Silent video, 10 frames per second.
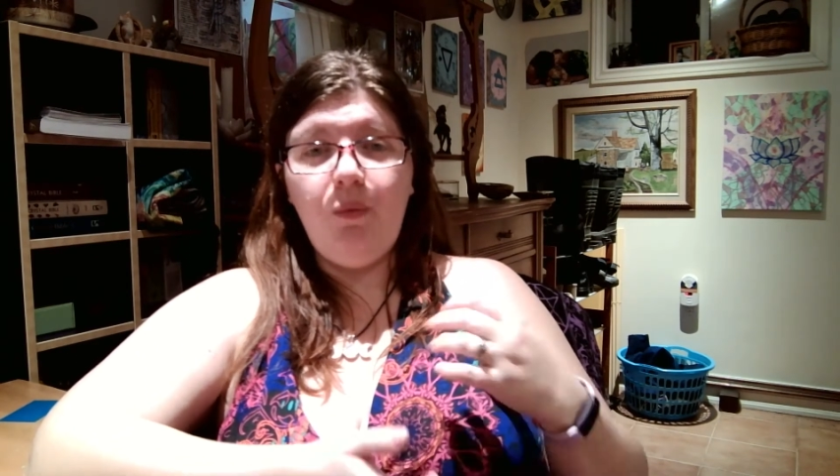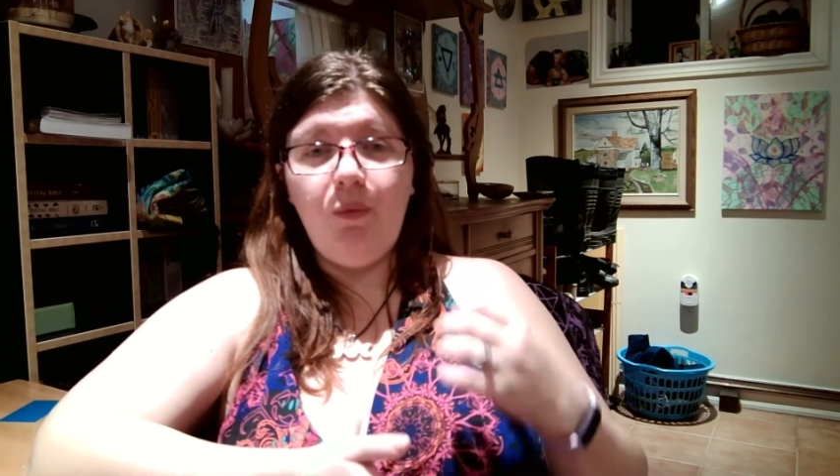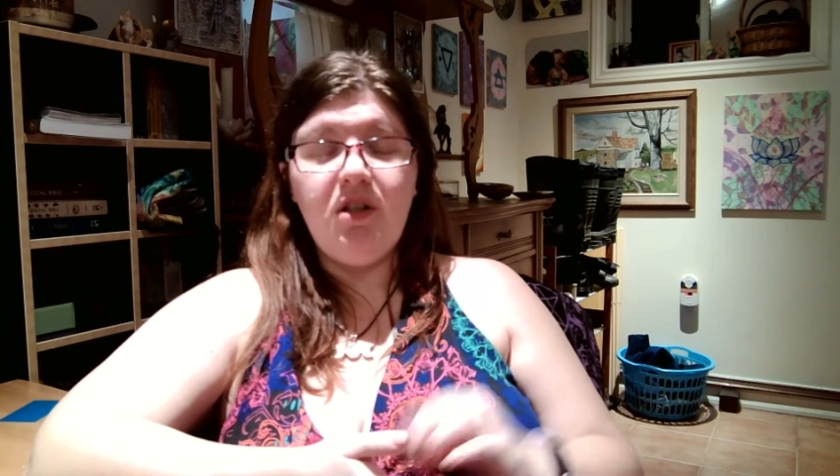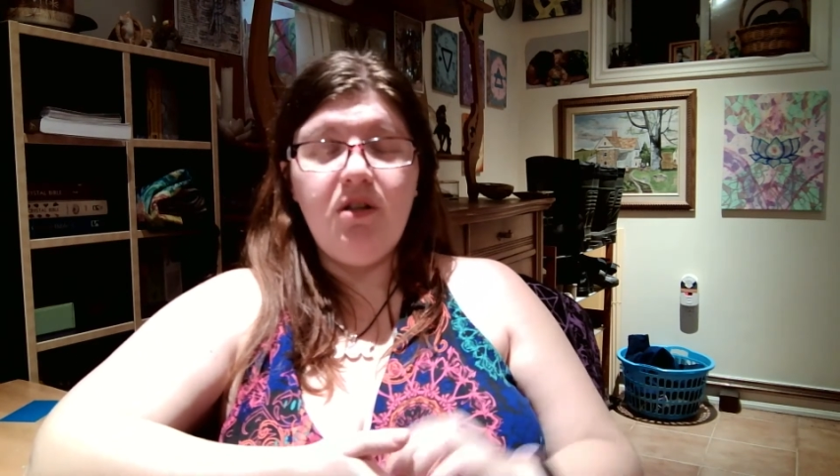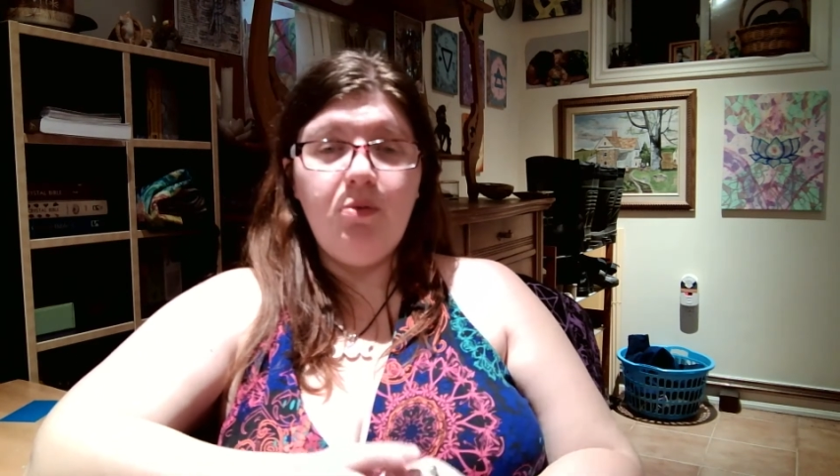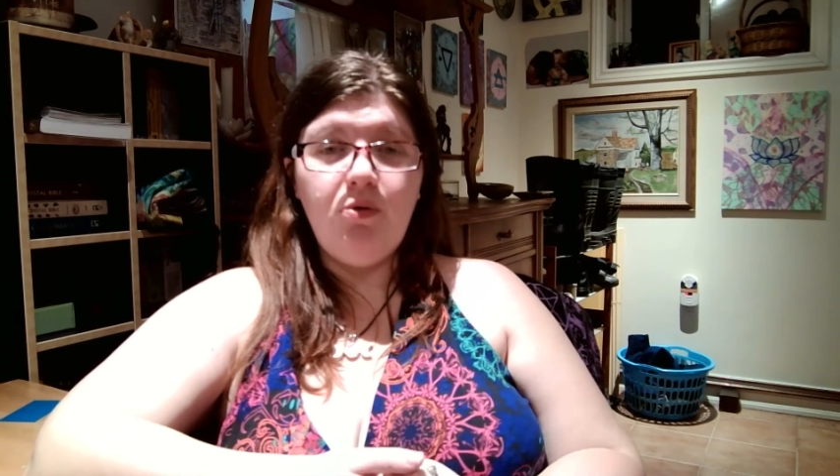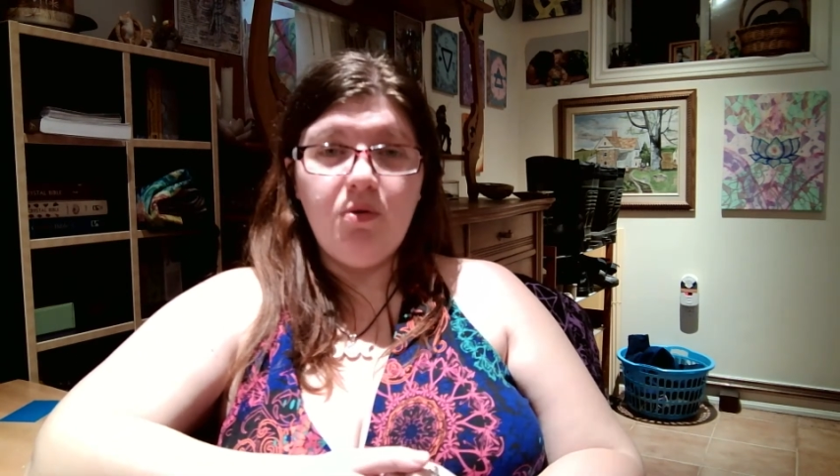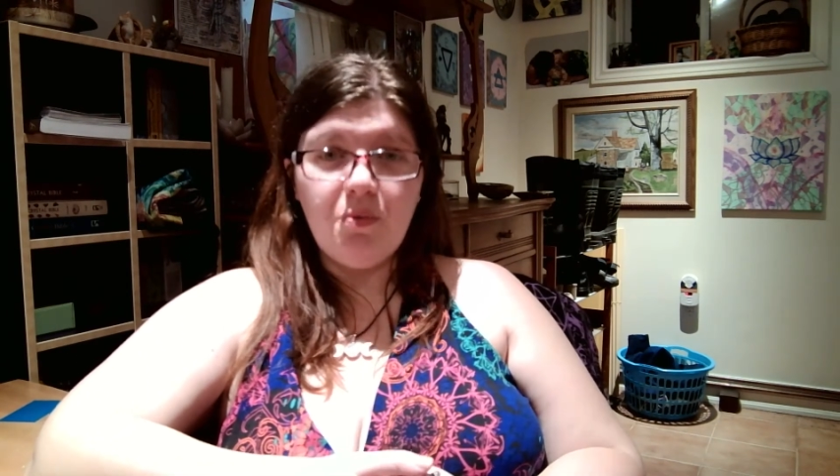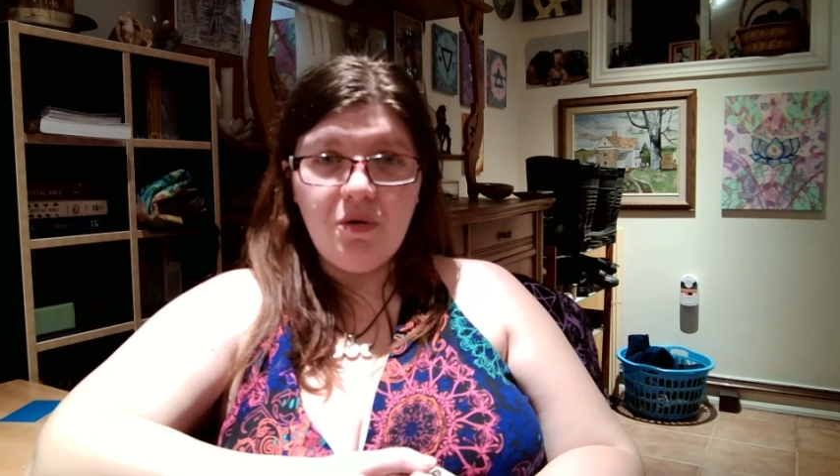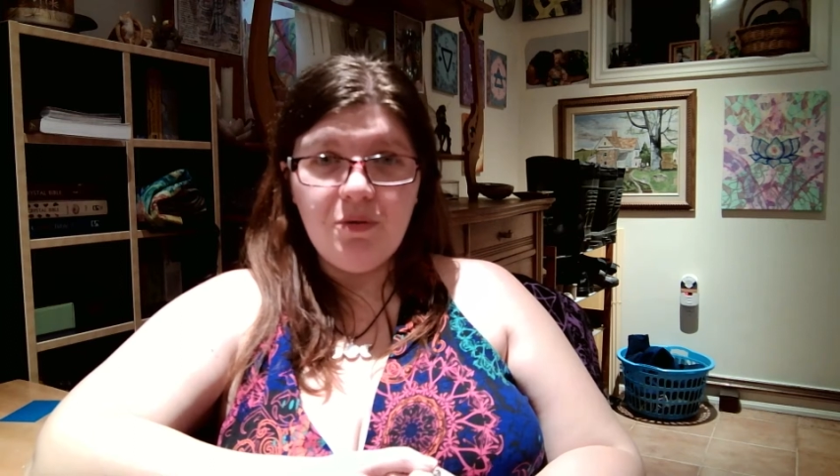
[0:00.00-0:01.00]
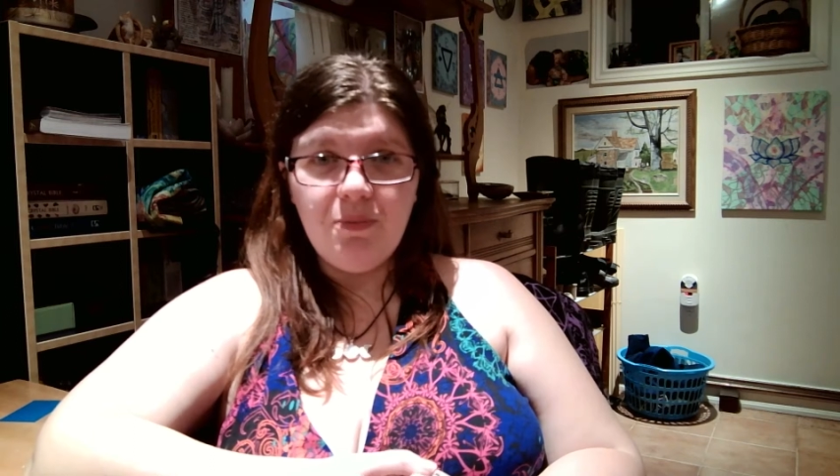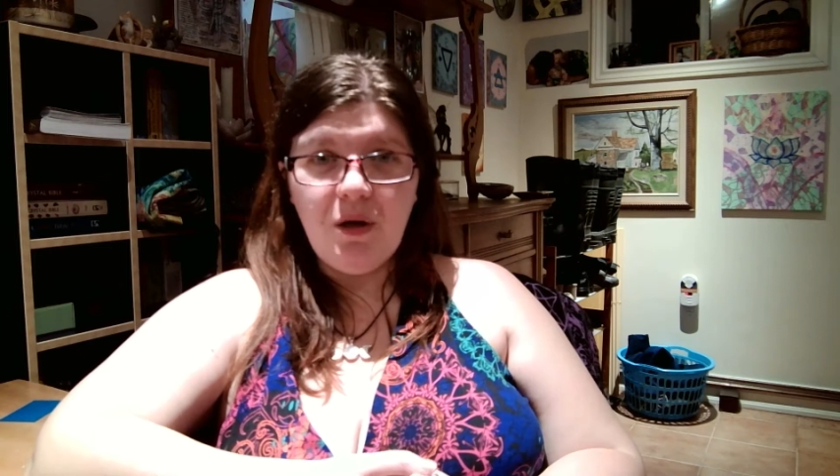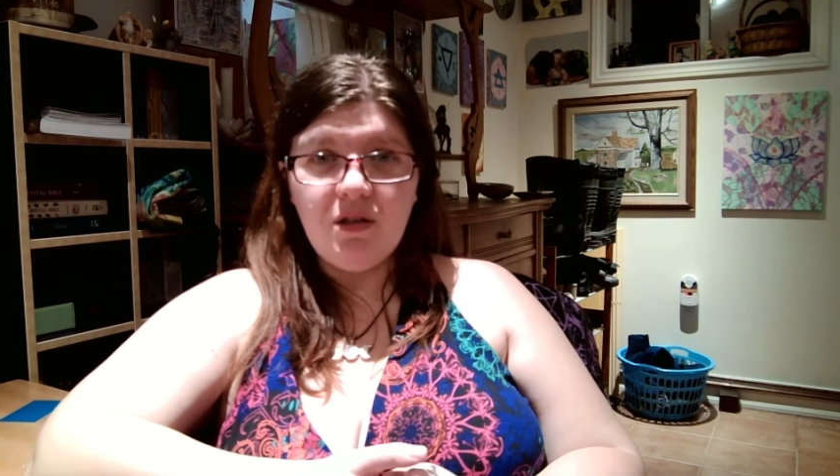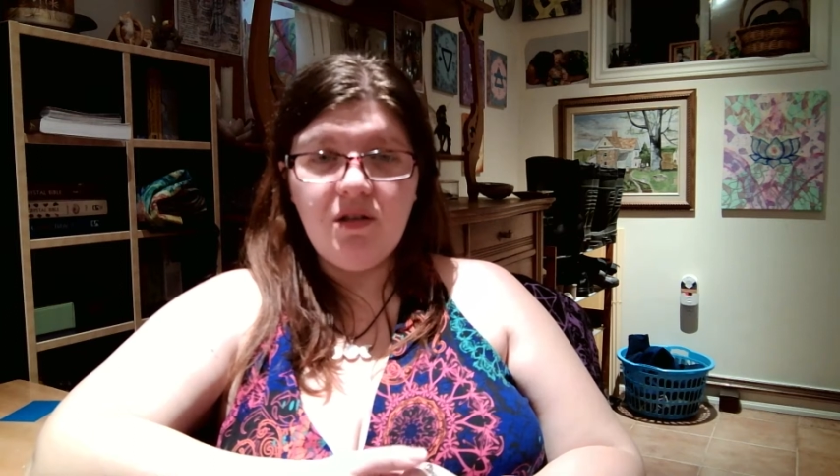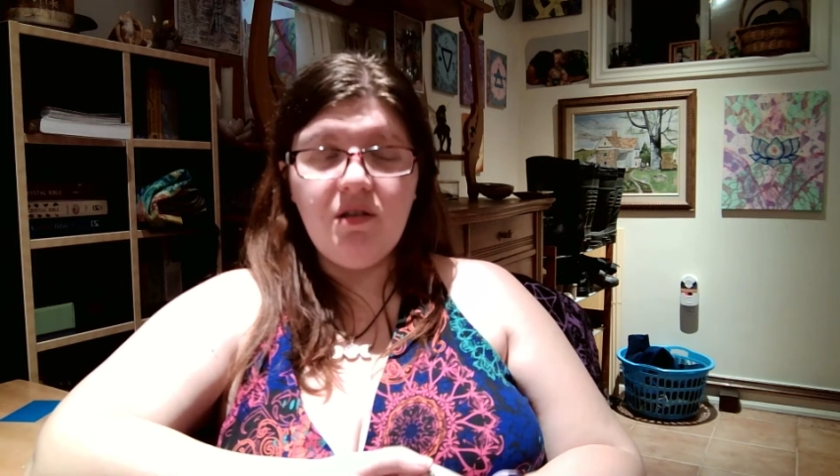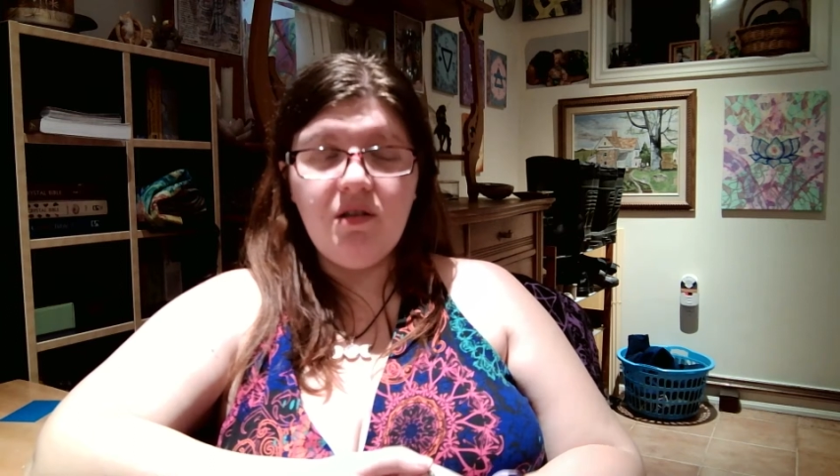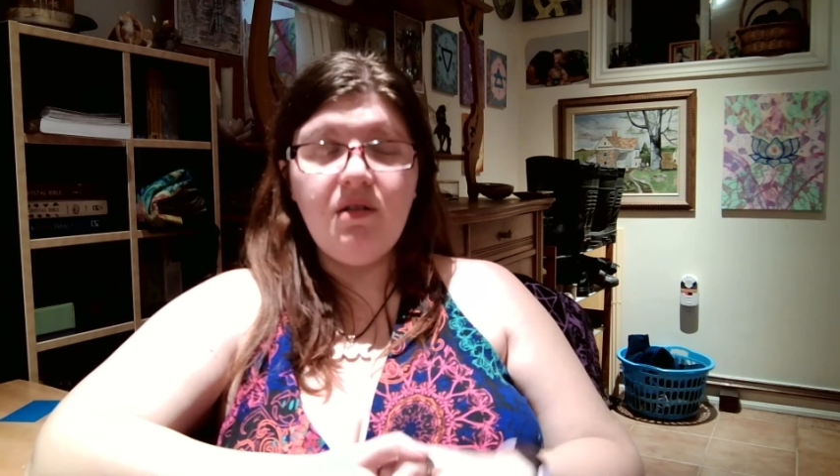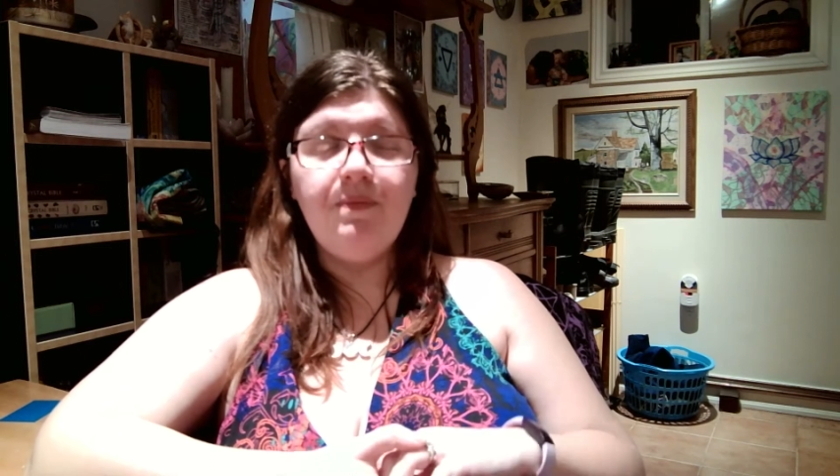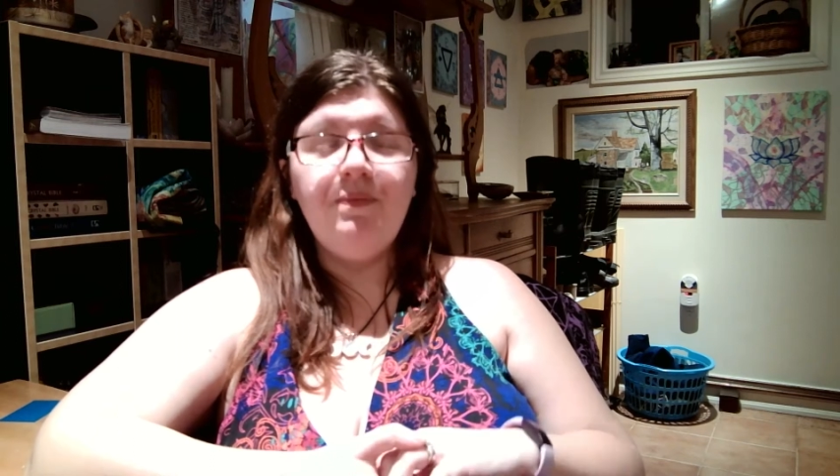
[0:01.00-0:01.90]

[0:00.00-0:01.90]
Witch's Moon subscription boxes.